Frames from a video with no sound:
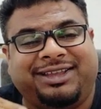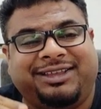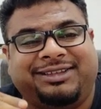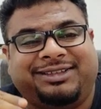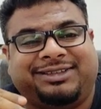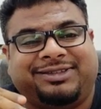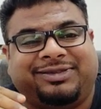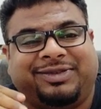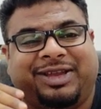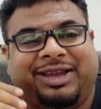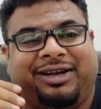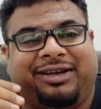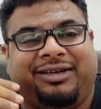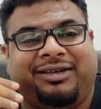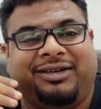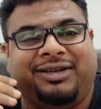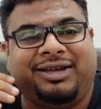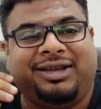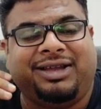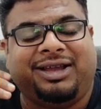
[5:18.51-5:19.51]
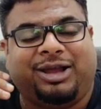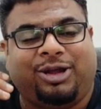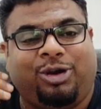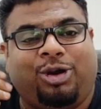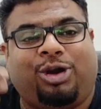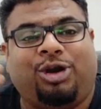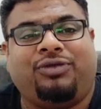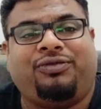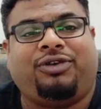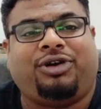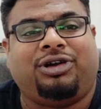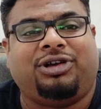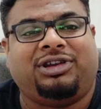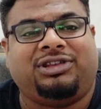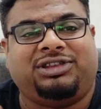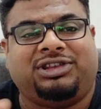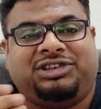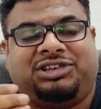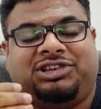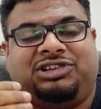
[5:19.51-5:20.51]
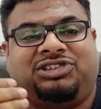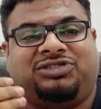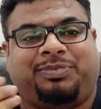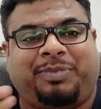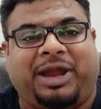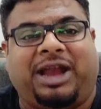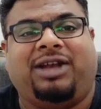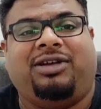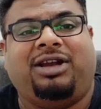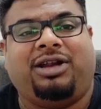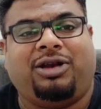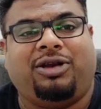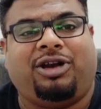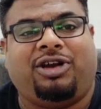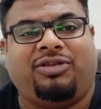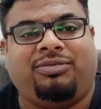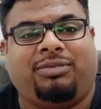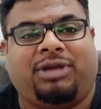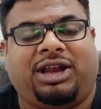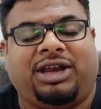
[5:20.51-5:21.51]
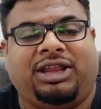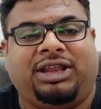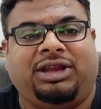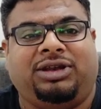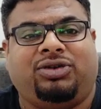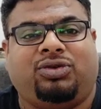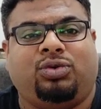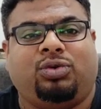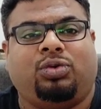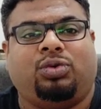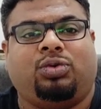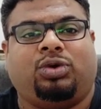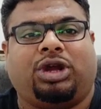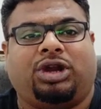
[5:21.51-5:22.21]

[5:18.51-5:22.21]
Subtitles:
is where a lot of organizations spend a lot of money to